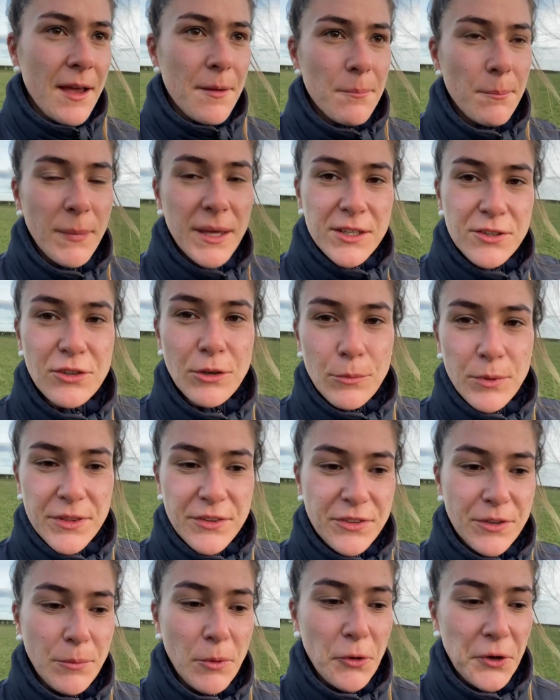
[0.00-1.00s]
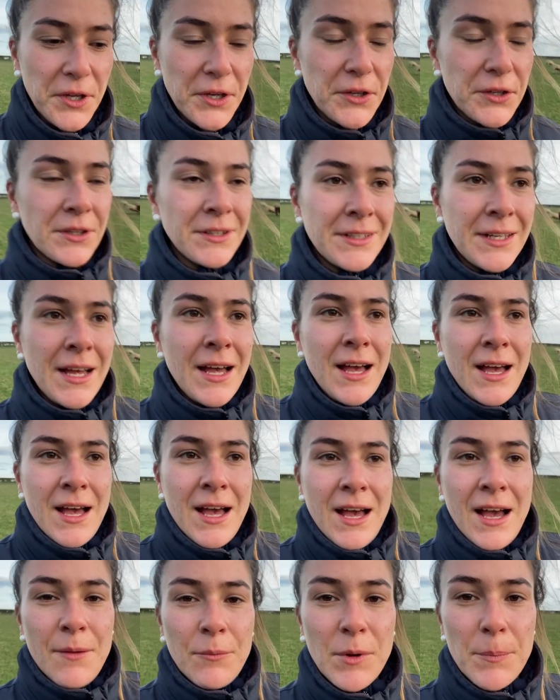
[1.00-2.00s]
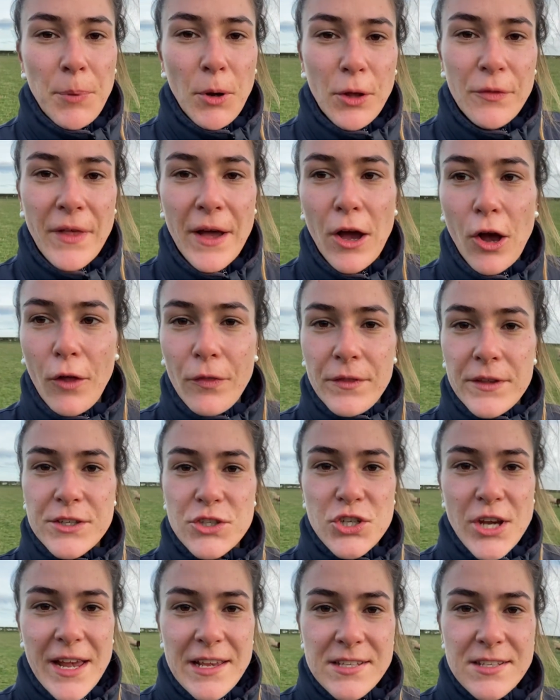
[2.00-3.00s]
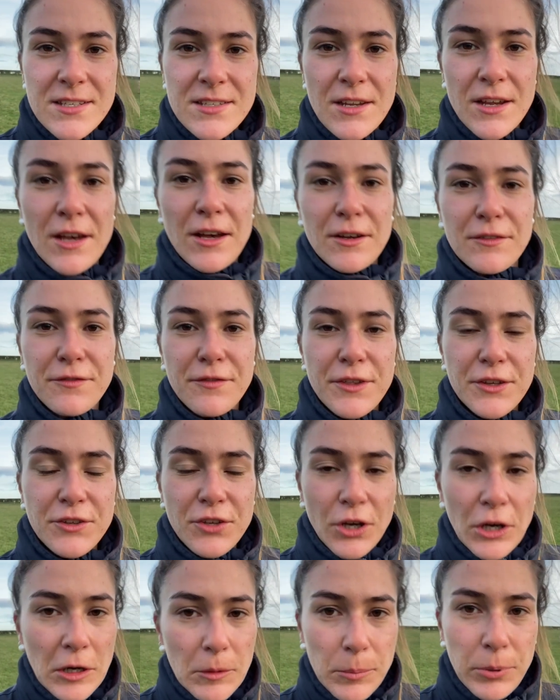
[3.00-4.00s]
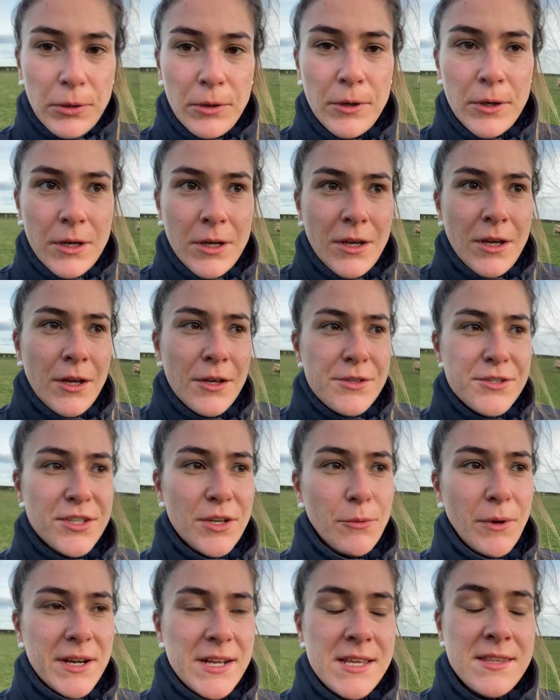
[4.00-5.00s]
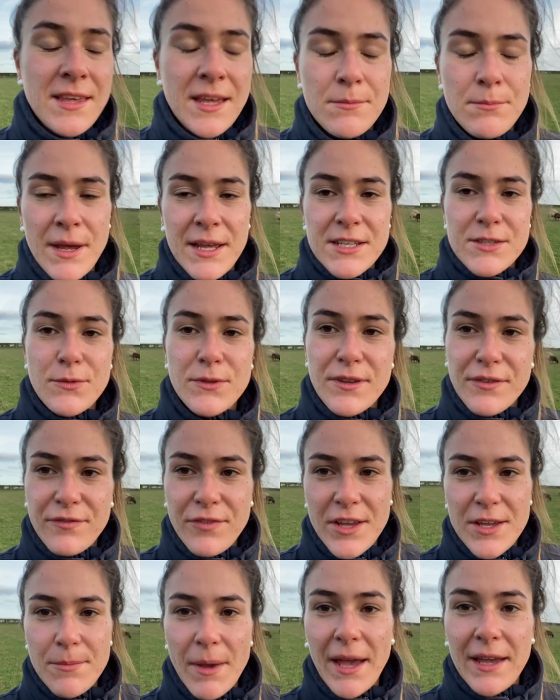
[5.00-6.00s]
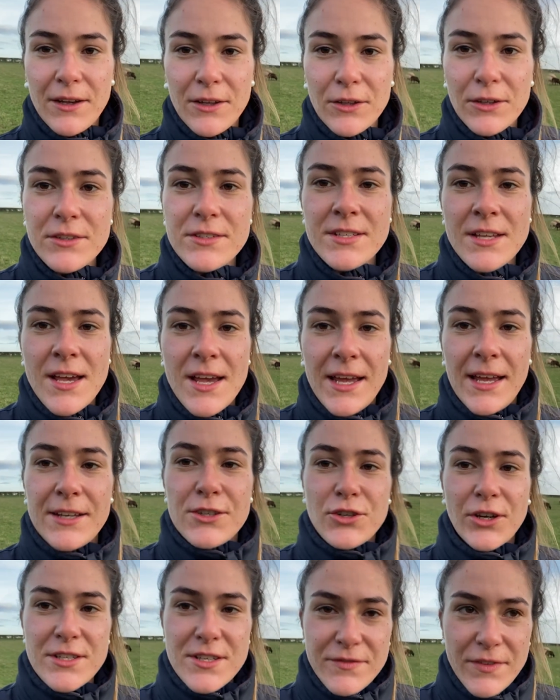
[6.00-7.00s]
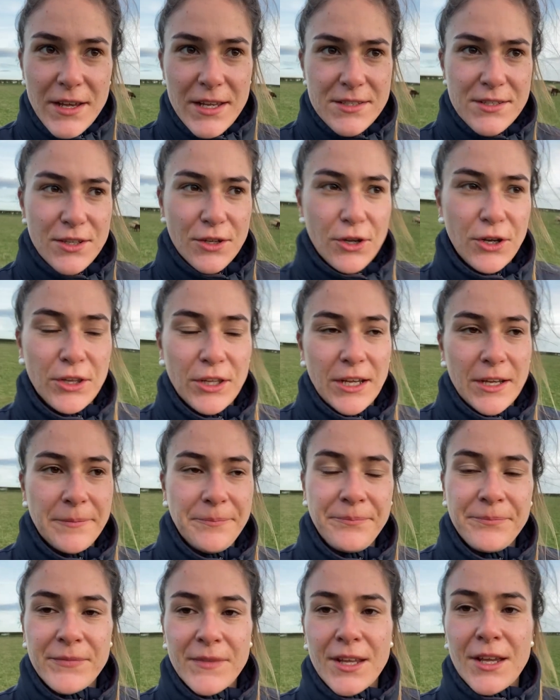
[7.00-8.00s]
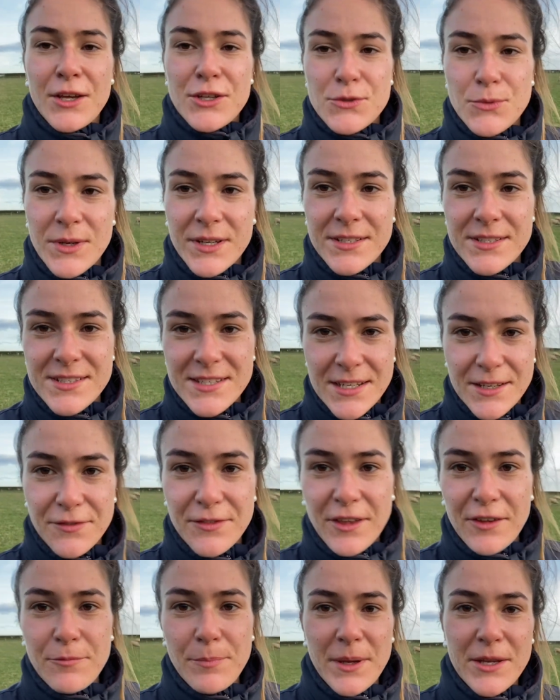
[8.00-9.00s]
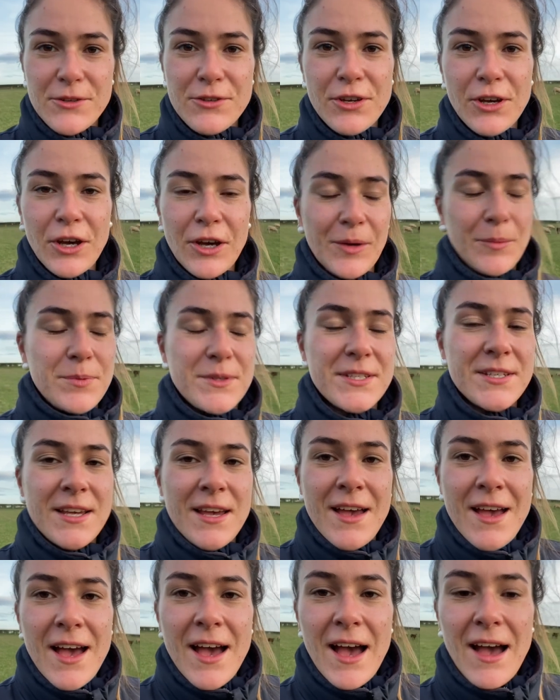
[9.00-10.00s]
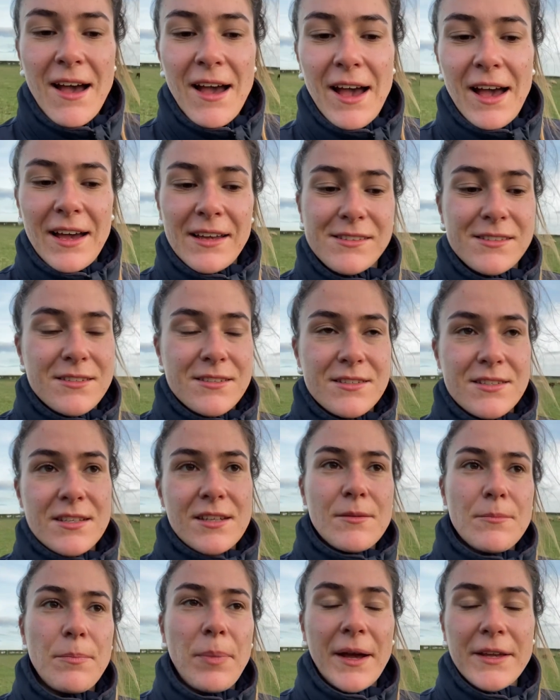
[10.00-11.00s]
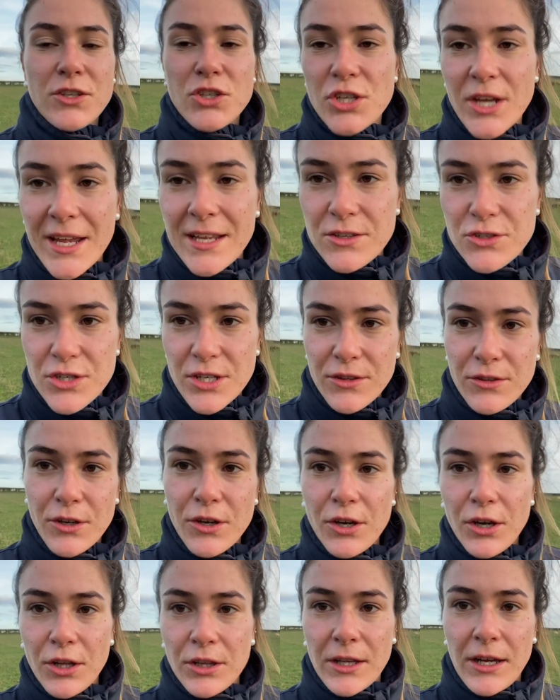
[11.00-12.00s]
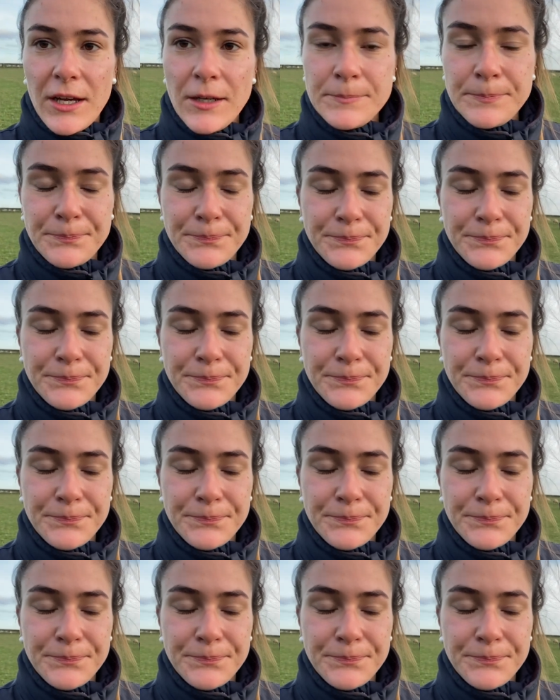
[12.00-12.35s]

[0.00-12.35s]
mixed up with some oil. We put that on the chest of the tup, so when he then mates with the females, it transfers the colour, so we can see if they've been tupped, and by changing the colour,